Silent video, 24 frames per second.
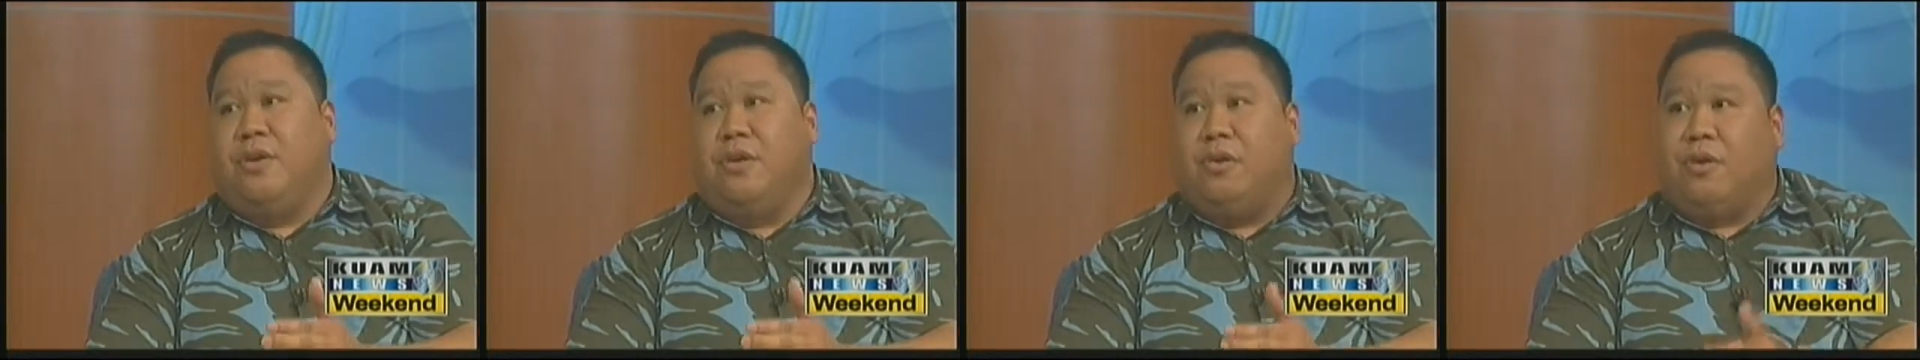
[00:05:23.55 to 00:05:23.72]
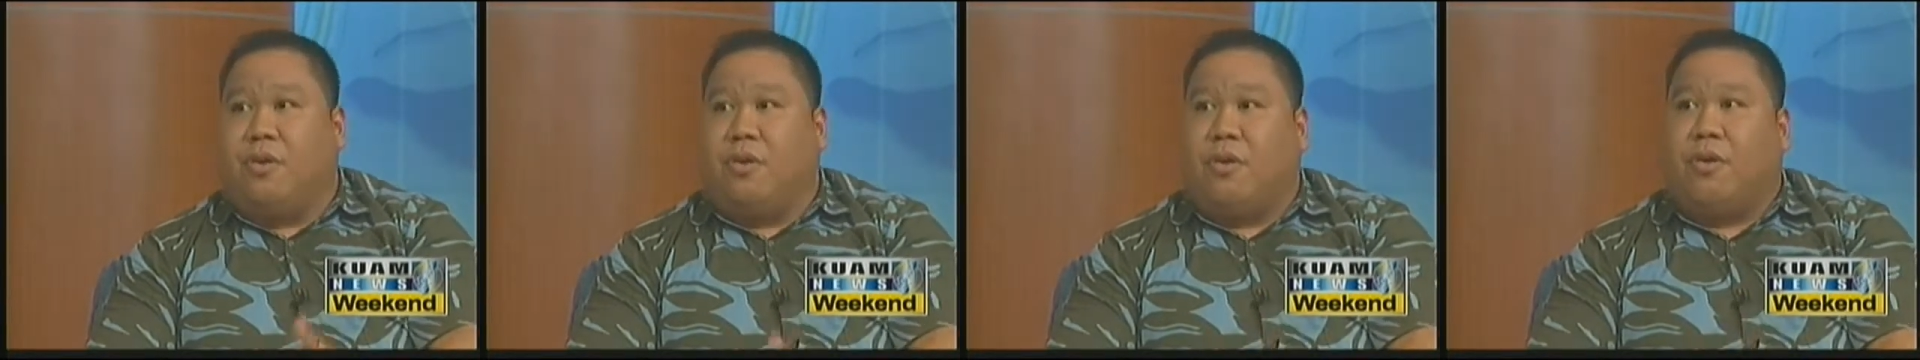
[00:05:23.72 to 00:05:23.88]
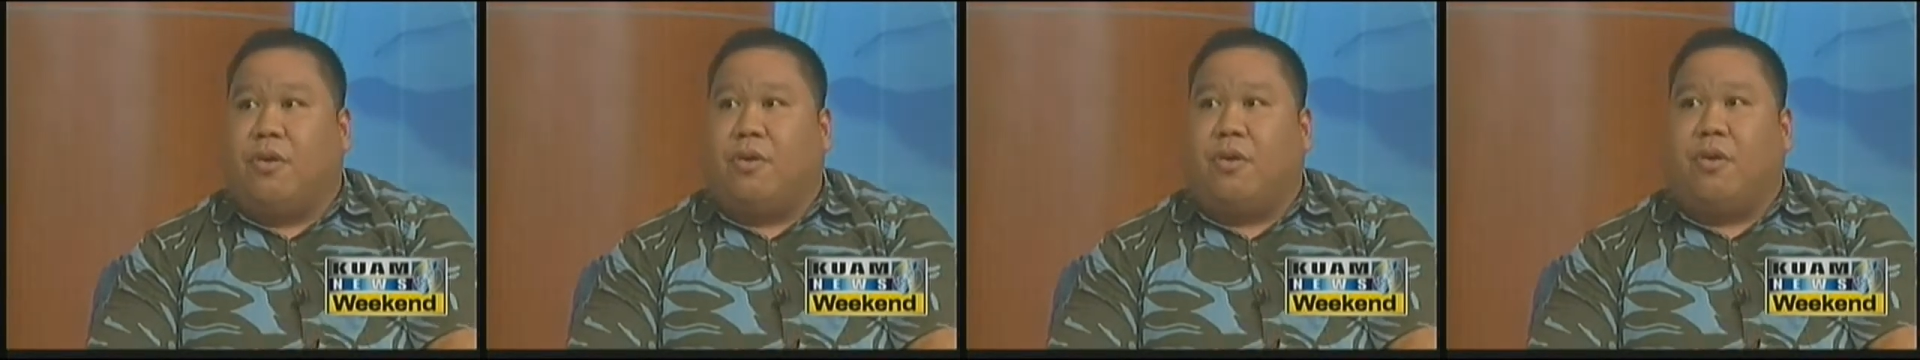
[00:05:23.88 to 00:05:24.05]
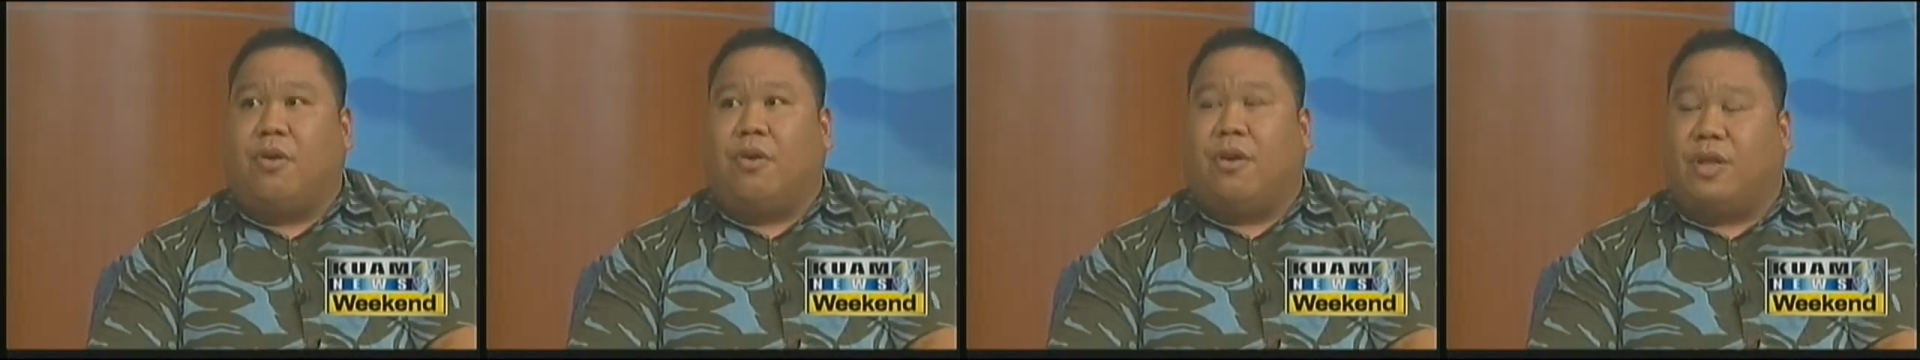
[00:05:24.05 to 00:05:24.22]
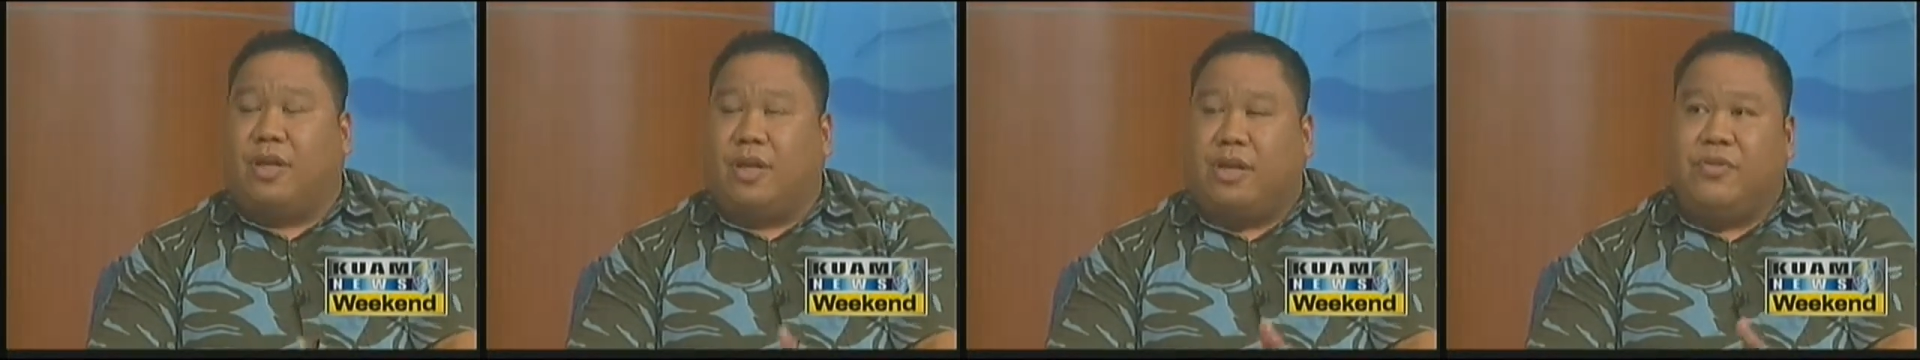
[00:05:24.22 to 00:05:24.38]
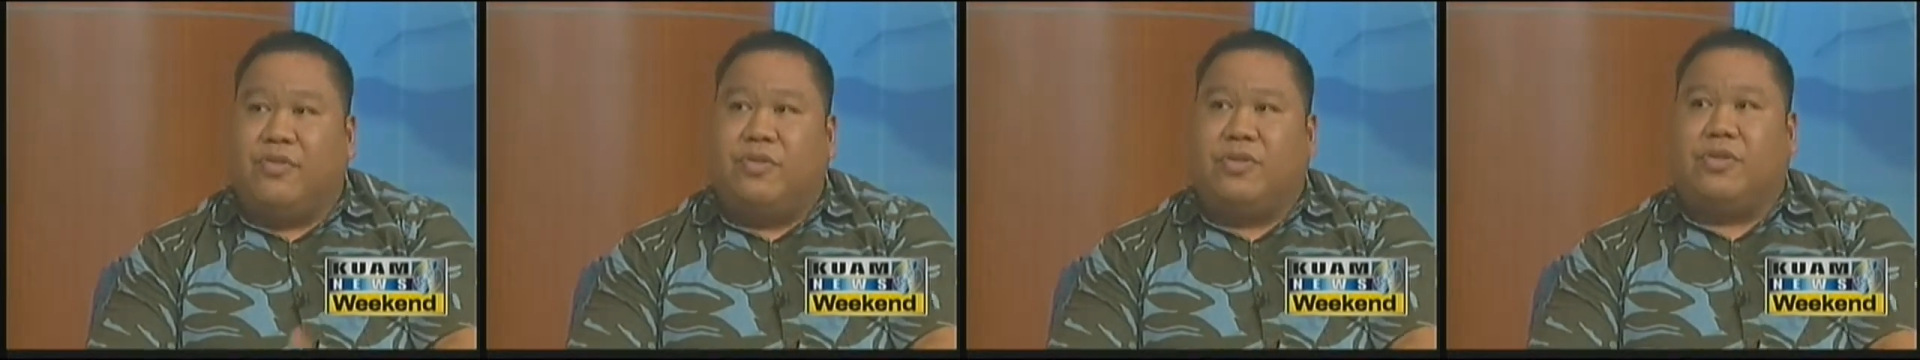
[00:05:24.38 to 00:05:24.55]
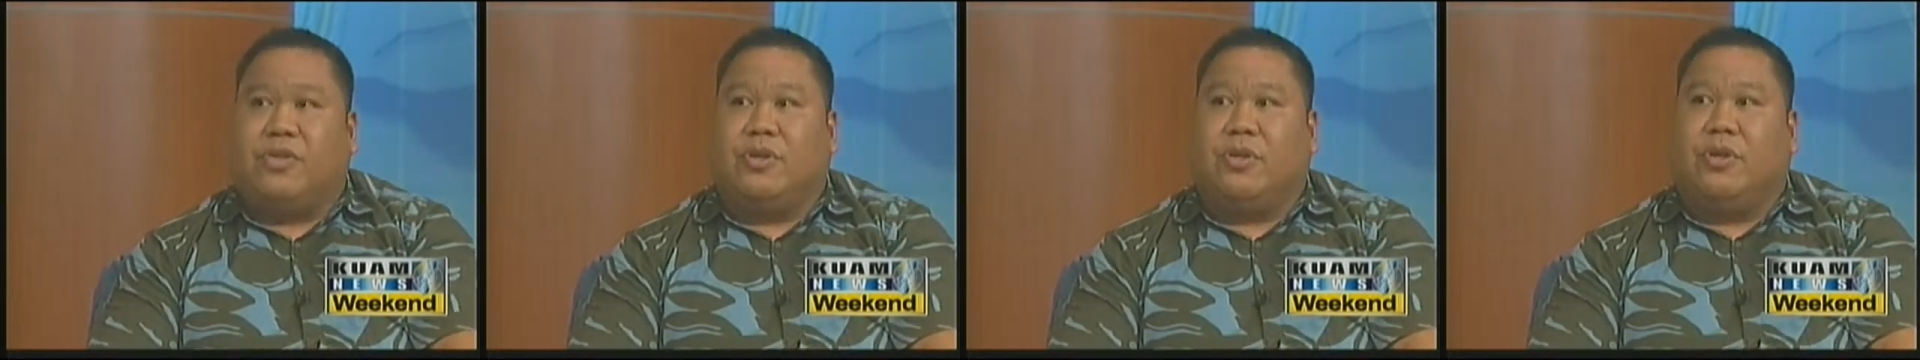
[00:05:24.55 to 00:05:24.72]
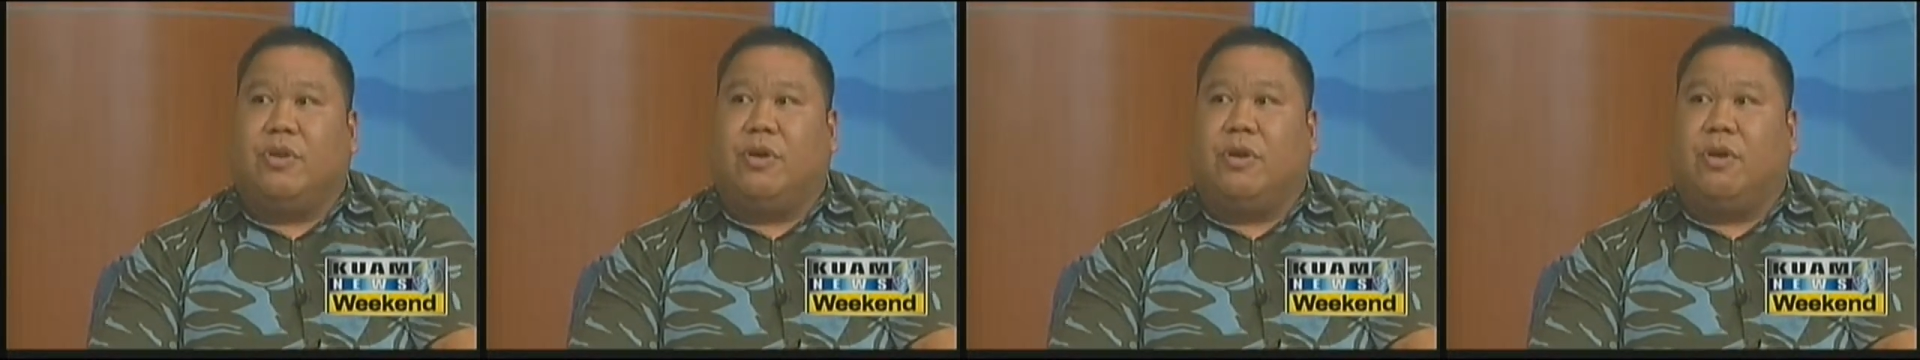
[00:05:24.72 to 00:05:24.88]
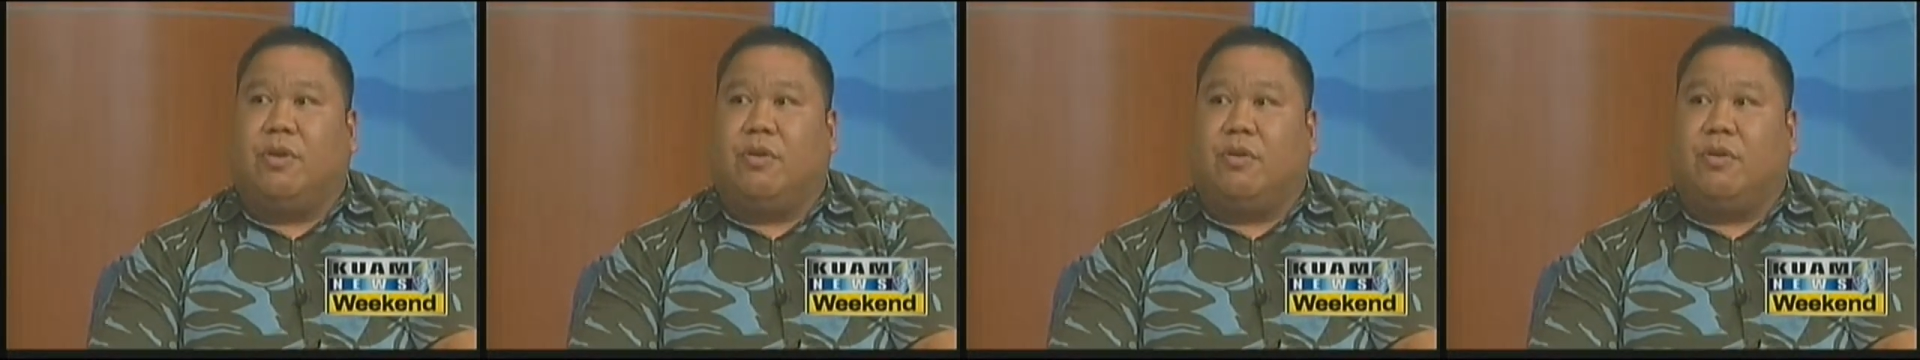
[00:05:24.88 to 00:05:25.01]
or heard, give us a call.